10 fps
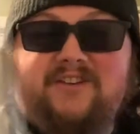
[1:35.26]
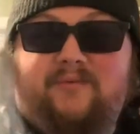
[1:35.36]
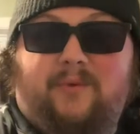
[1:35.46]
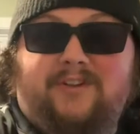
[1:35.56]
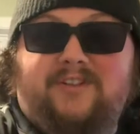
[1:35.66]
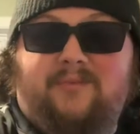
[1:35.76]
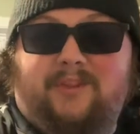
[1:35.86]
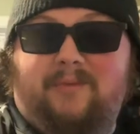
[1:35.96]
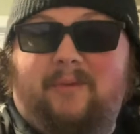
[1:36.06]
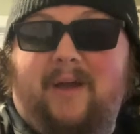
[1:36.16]
of what
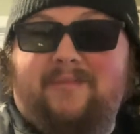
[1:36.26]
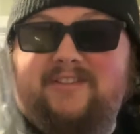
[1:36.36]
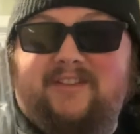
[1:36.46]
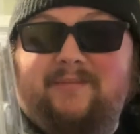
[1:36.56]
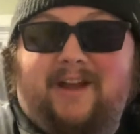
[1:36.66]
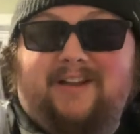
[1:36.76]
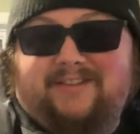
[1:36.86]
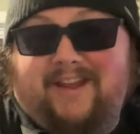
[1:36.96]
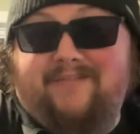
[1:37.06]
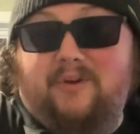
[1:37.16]
the pop is in the box.
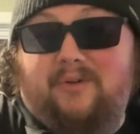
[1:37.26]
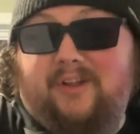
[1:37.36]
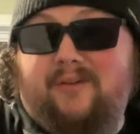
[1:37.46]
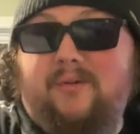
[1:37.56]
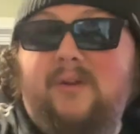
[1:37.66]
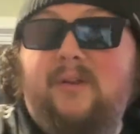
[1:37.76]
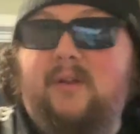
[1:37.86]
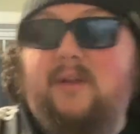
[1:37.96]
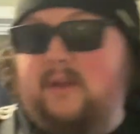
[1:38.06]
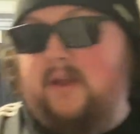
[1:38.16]
I have no clue.
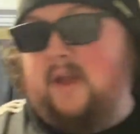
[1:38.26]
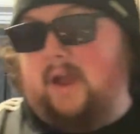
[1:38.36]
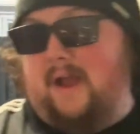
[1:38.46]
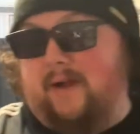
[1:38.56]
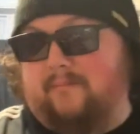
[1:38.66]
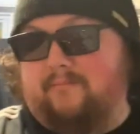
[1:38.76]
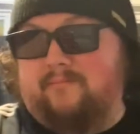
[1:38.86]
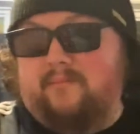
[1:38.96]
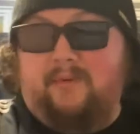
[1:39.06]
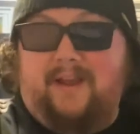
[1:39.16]

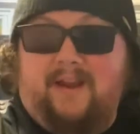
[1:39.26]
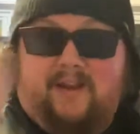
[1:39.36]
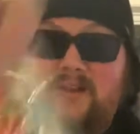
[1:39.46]
But we got a